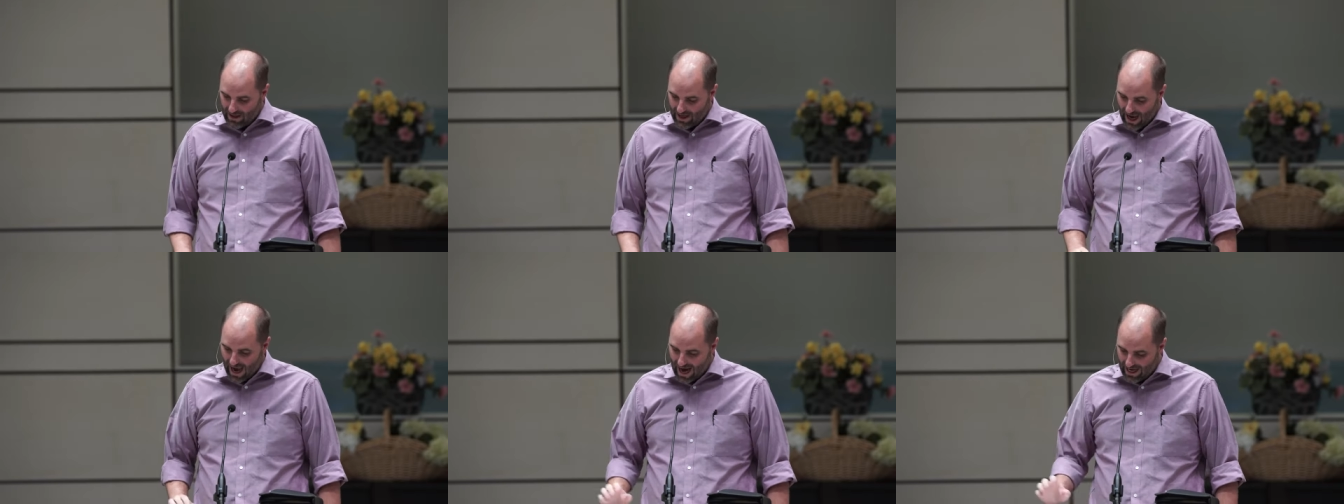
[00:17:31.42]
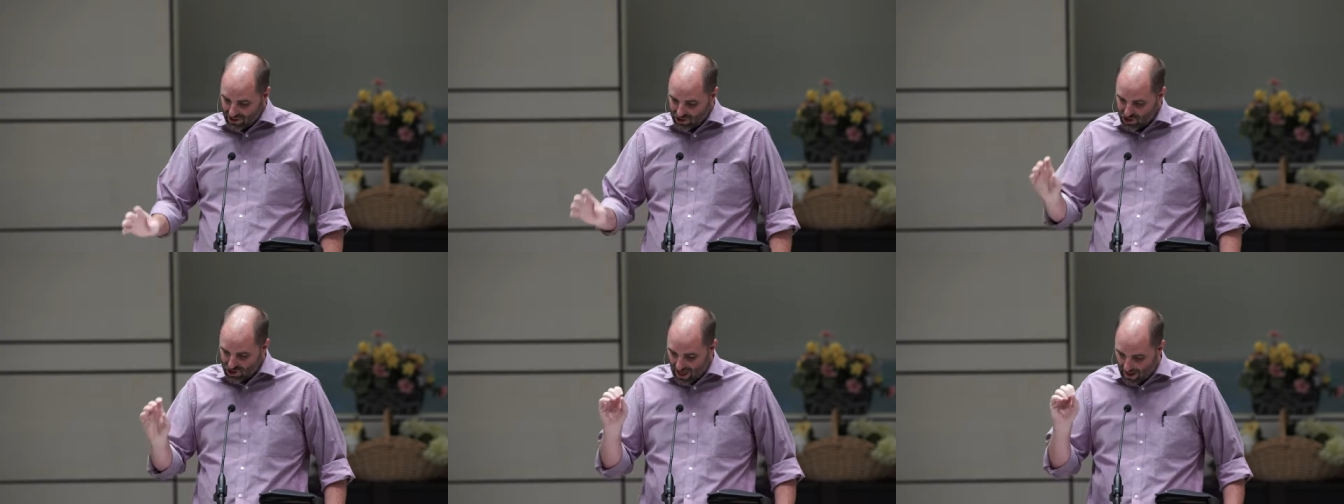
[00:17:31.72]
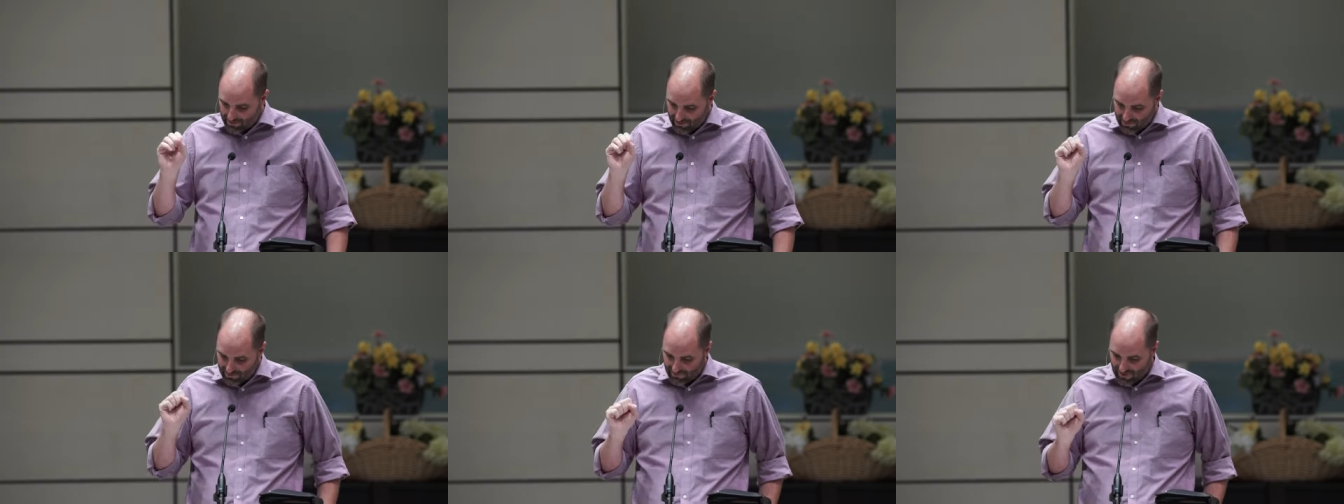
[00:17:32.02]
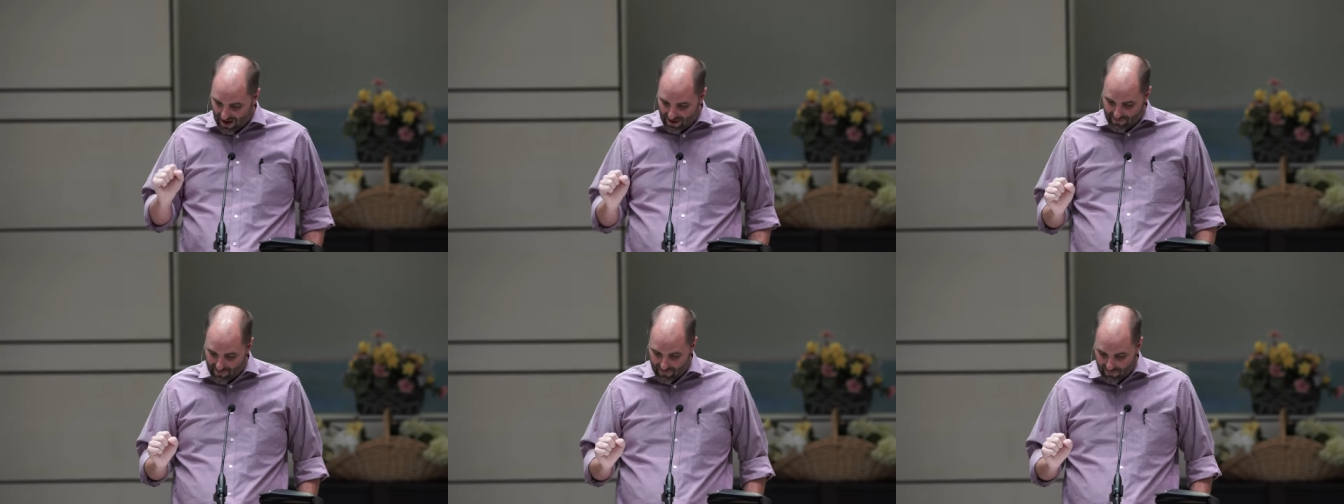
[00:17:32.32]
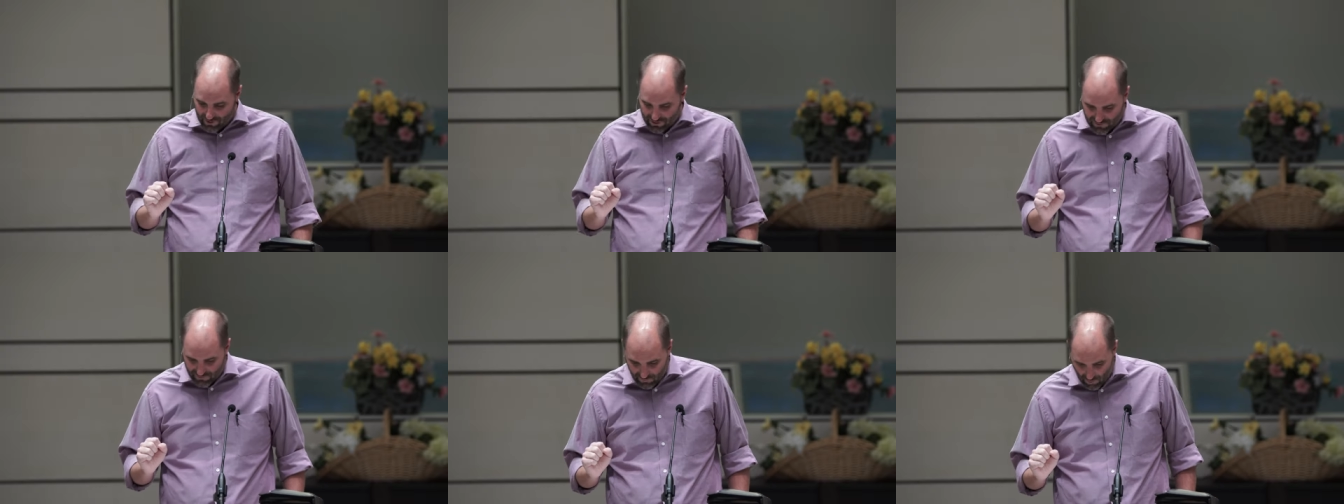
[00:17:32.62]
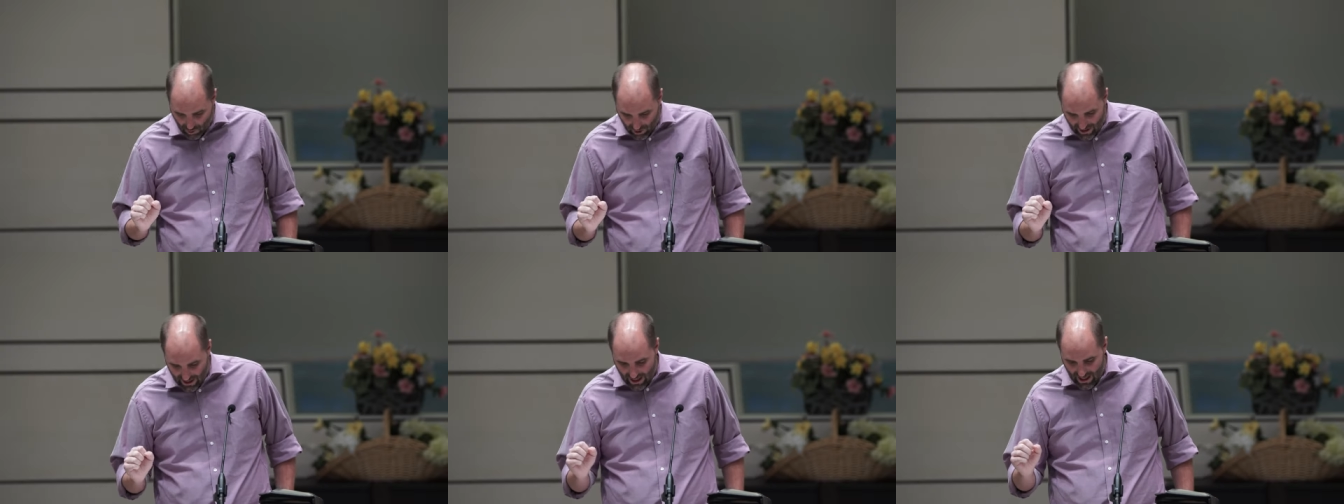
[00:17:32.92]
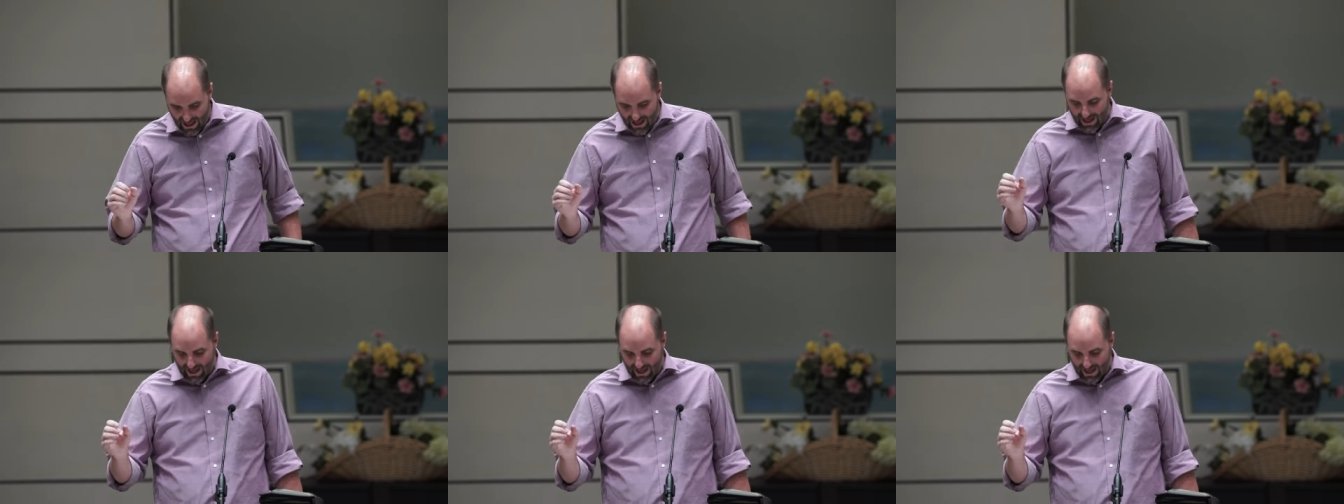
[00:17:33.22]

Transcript: Acts chapter 5 and verse 40,